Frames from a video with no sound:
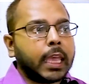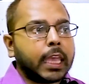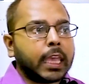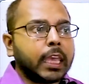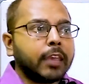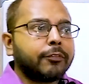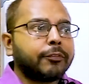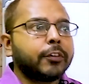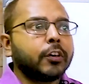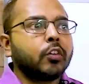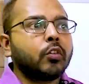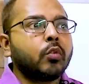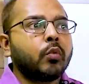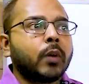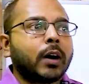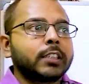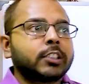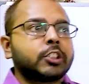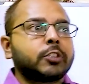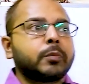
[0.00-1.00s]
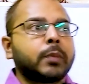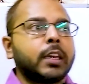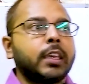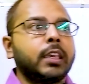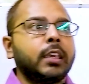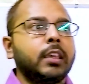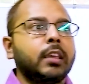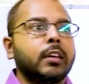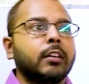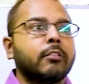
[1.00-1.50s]
If you watch
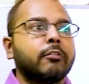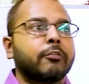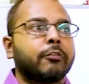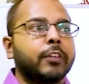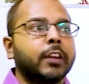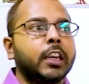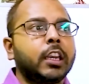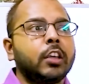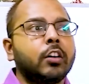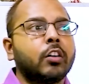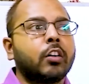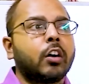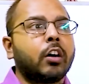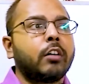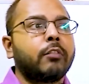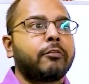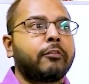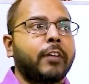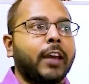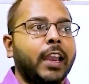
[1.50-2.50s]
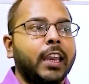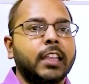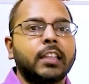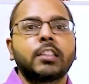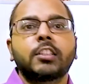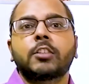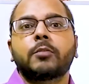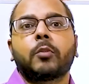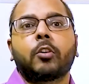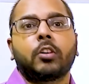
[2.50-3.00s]
my video of
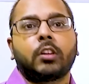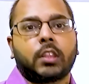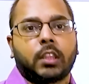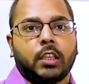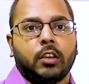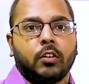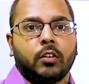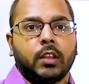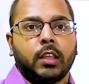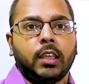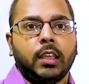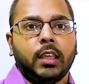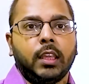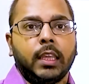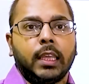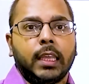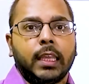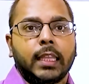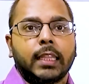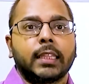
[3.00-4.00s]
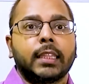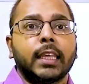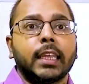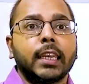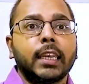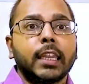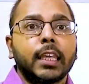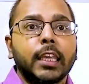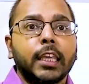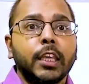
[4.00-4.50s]
valence bond theory,
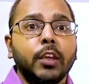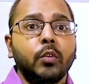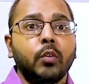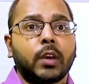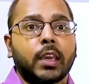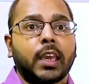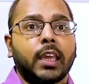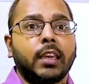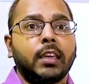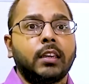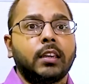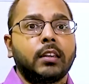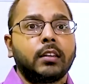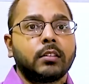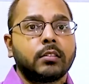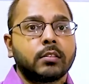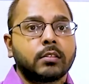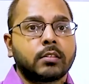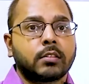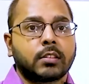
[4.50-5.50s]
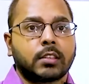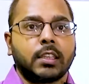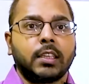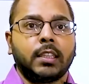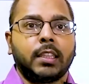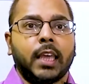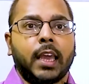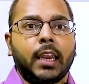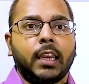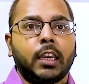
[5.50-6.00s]
then you can
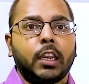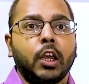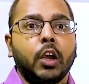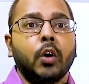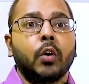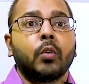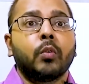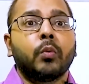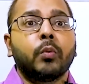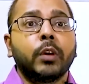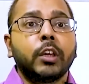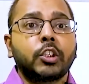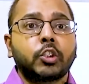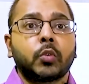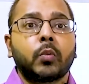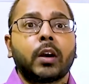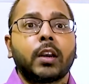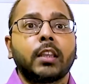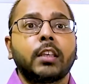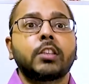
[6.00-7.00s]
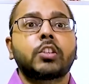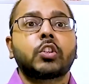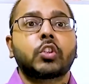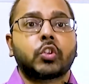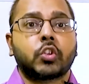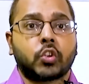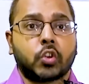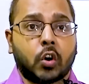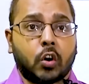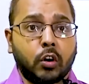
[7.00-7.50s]
see that which one
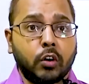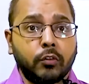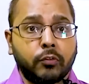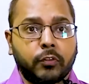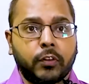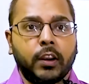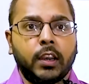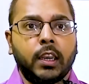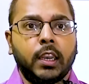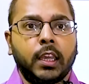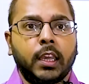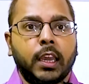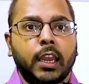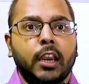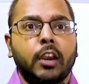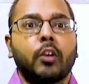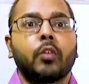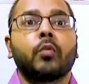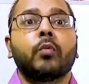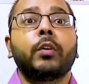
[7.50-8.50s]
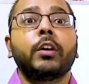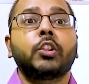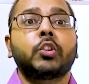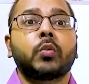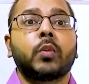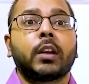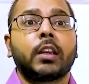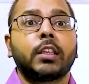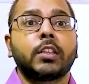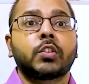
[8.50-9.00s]
is strong field ligand, which
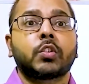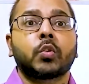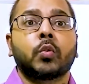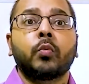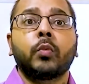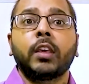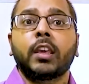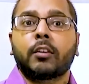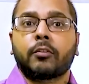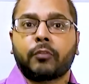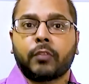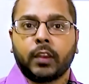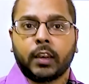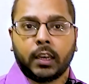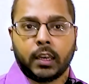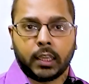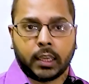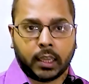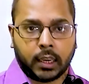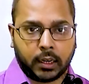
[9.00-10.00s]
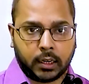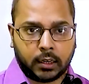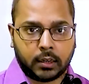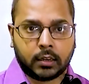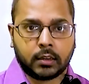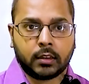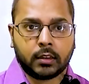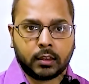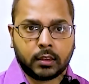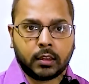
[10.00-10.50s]
one is weak field
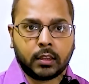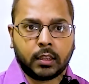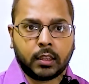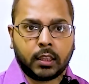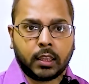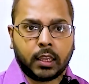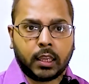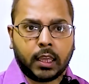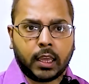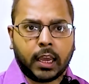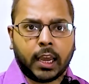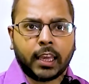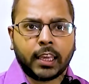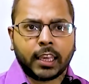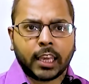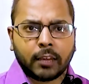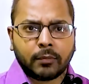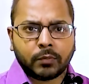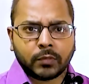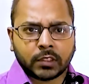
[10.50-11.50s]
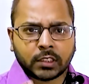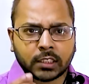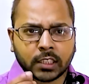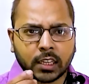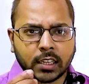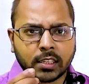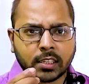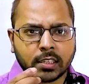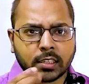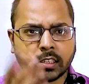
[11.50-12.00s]
ligand. I have
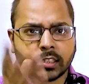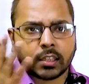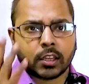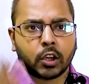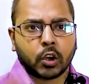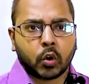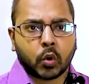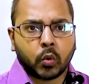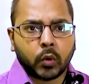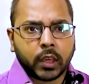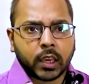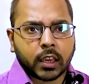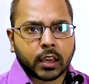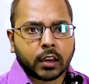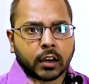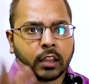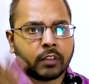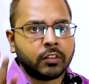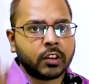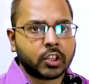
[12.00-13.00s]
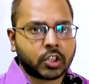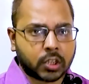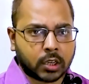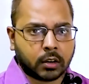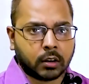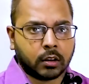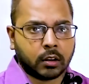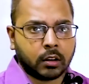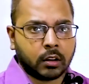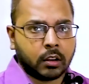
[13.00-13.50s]
just quick
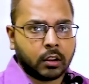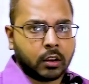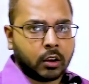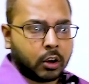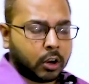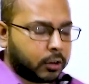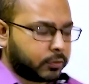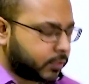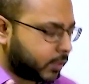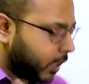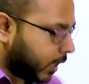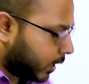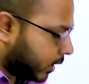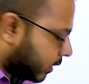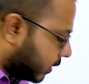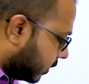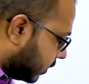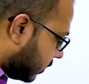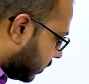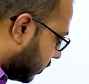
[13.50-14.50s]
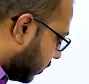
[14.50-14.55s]
revision of that.